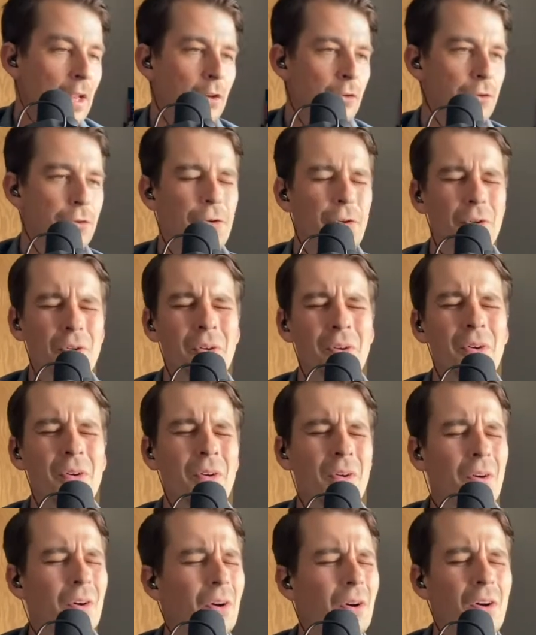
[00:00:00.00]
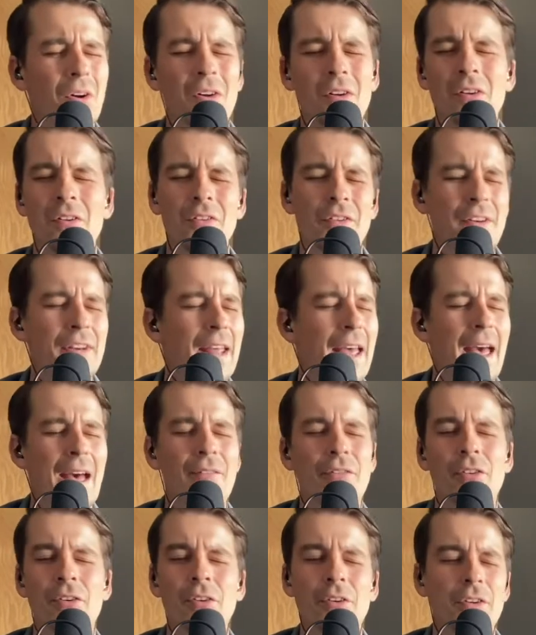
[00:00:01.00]
You're
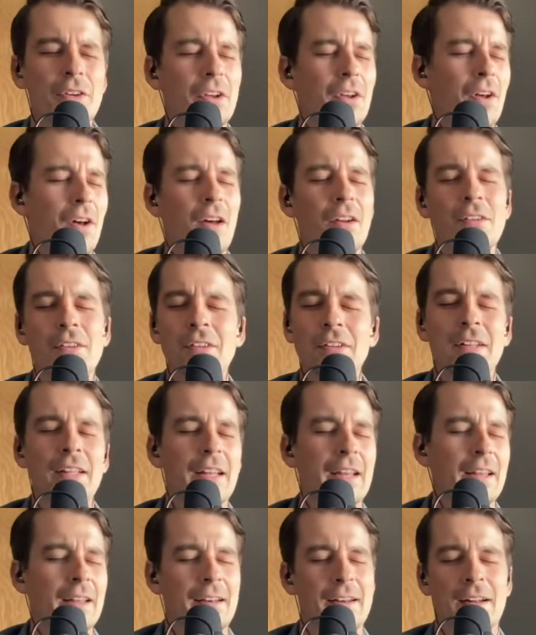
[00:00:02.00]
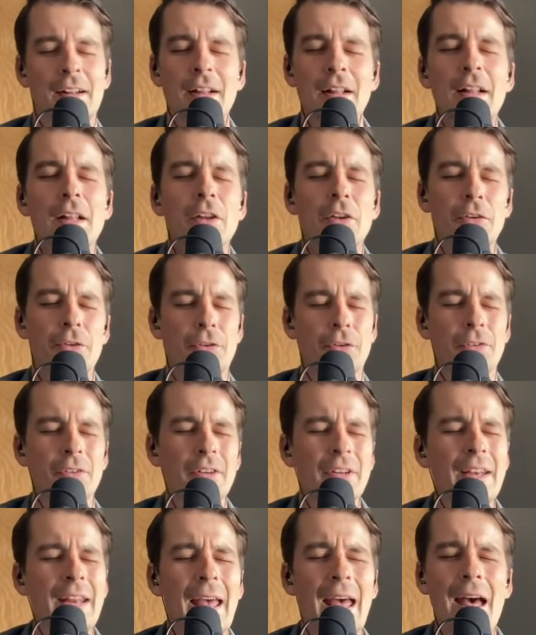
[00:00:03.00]
never gonna let, you're
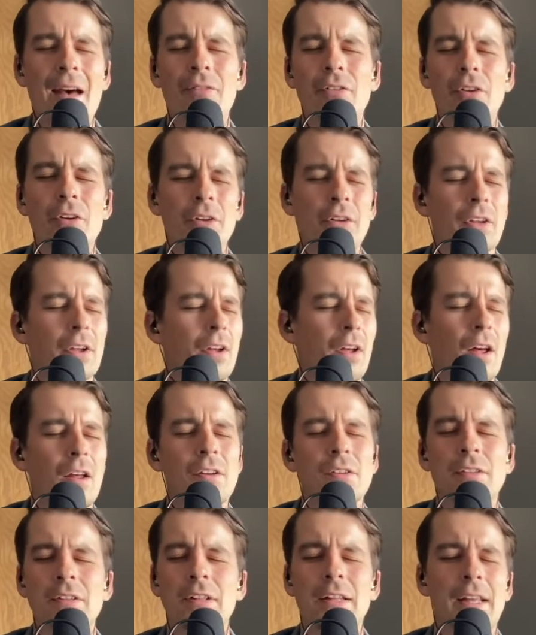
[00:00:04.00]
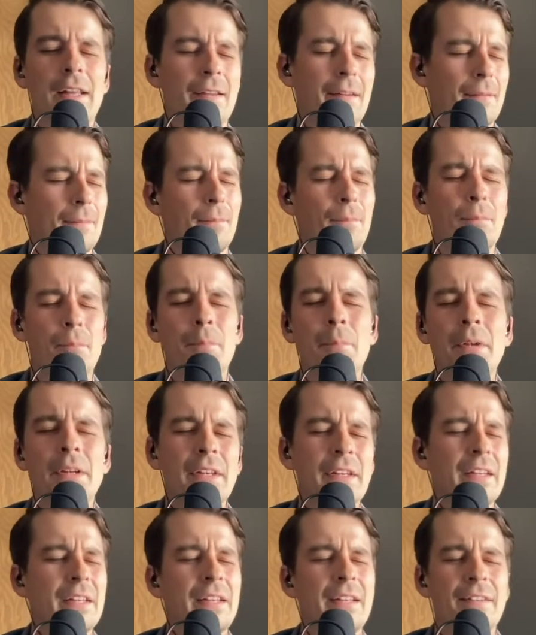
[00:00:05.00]
never gonna let
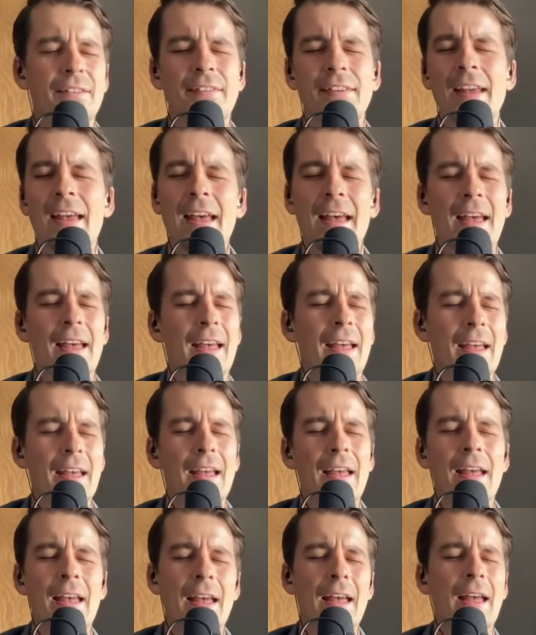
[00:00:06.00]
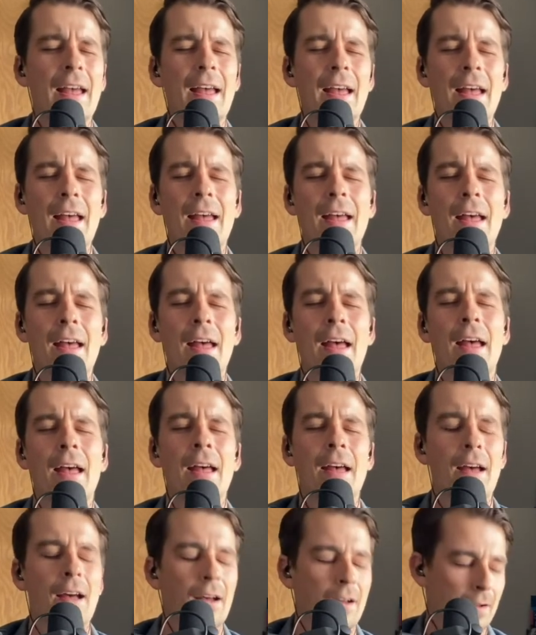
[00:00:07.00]
me
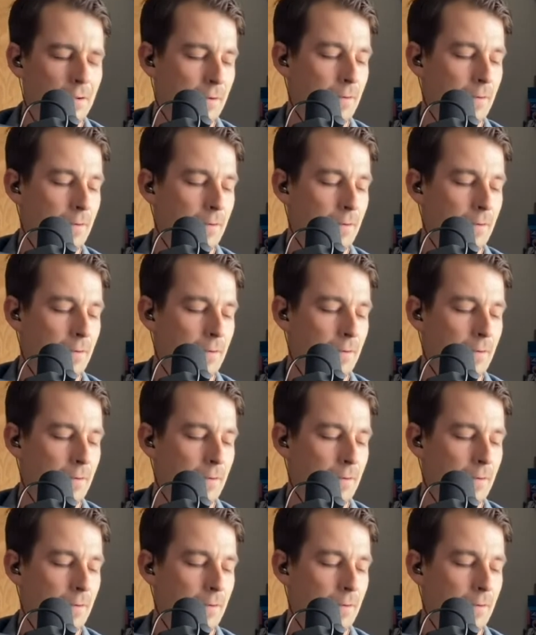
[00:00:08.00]
down.